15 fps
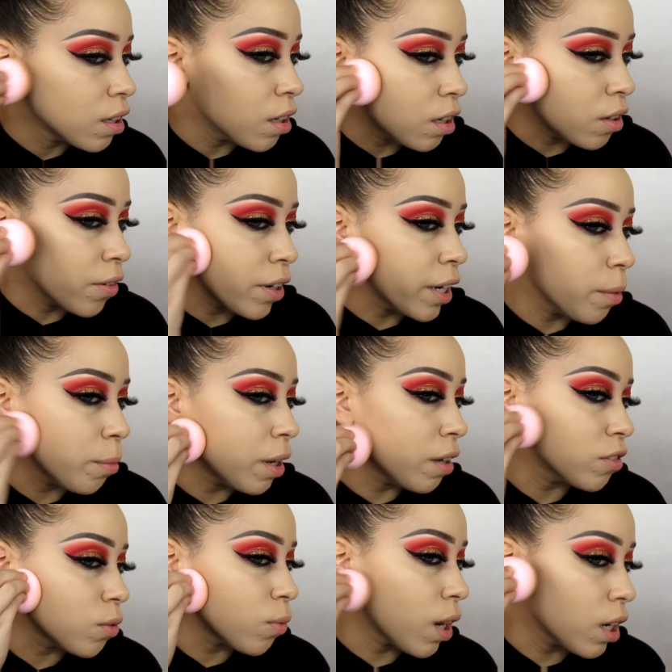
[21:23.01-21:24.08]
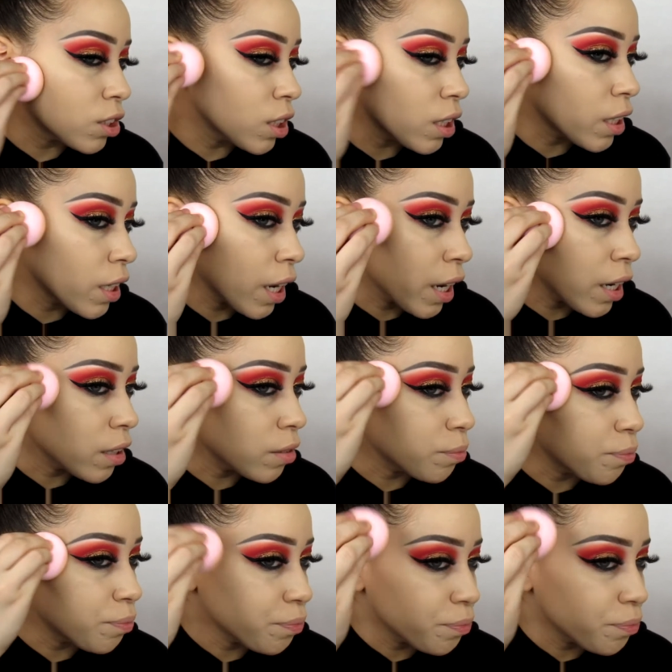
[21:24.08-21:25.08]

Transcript: all right, I'm gonna have to wash it again.